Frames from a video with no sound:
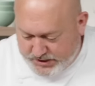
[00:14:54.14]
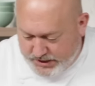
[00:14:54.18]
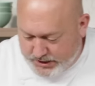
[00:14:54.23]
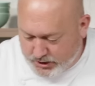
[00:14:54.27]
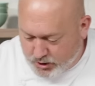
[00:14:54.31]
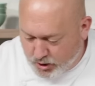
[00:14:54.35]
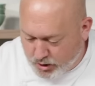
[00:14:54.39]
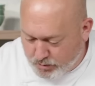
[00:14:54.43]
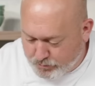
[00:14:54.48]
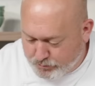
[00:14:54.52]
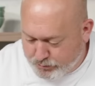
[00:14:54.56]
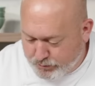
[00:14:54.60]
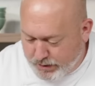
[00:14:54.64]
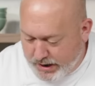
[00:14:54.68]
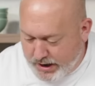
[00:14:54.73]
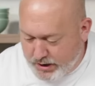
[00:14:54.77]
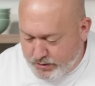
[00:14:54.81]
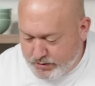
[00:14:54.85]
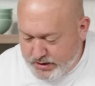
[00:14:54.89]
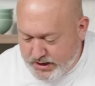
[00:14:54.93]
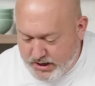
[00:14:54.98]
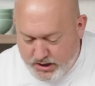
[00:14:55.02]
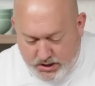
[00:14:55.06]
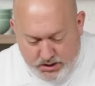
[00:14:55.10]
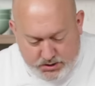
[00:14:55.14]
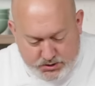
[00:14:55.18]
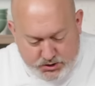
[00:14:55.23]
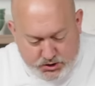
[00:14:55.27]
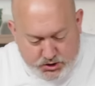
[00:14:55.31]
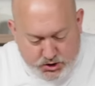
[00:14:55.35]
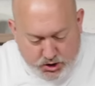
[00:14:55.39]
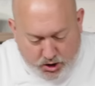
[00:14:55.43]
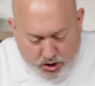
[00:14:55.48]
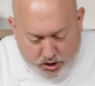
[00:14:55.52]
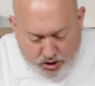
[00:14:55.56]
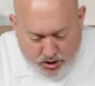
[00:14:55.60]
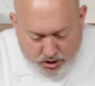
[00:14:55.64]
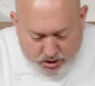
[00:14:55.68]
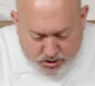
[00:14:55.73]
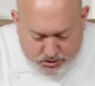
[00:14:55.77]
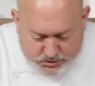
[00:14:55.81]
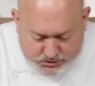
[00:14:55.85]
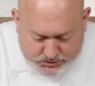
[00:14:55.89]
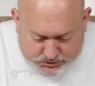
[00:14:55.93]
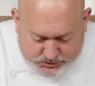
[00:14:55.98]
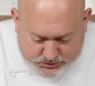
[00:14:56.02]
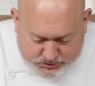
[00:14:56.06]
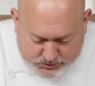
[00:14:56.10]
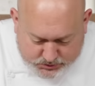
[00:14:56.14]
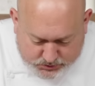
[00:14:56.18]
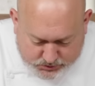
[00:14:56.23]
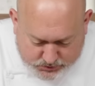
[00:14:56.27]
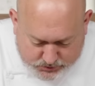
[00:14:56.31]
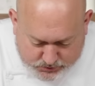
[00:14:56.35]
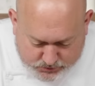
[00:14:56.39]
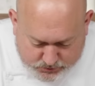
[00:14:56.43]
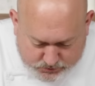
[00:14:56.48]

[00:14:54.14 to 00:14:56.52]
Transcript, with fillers: Take our brownie shards